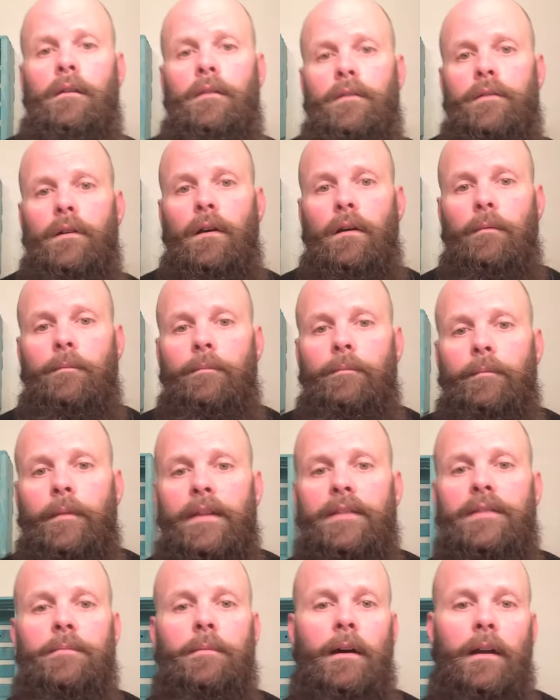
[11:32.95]
So
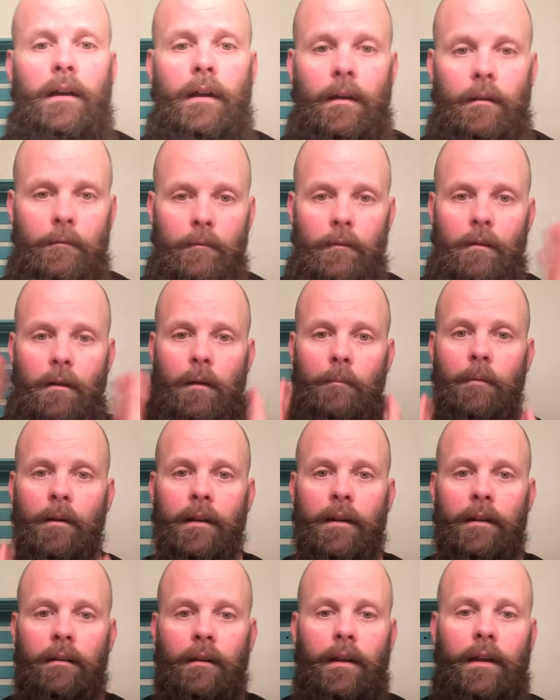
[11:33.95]
that's about it. I'm
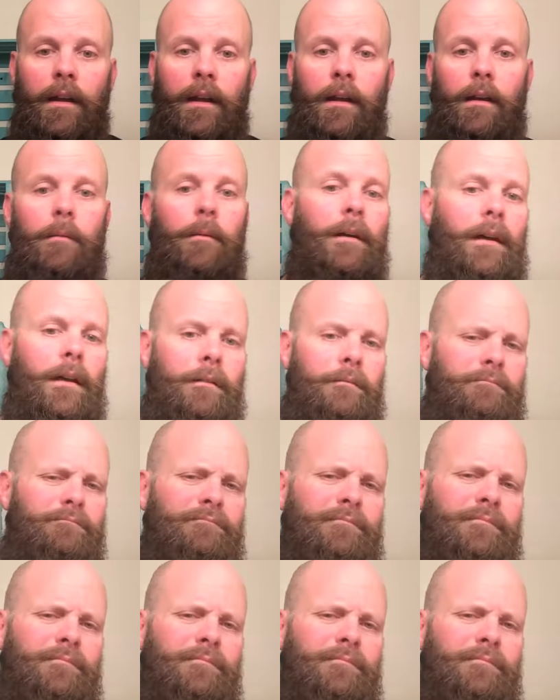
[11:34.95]
at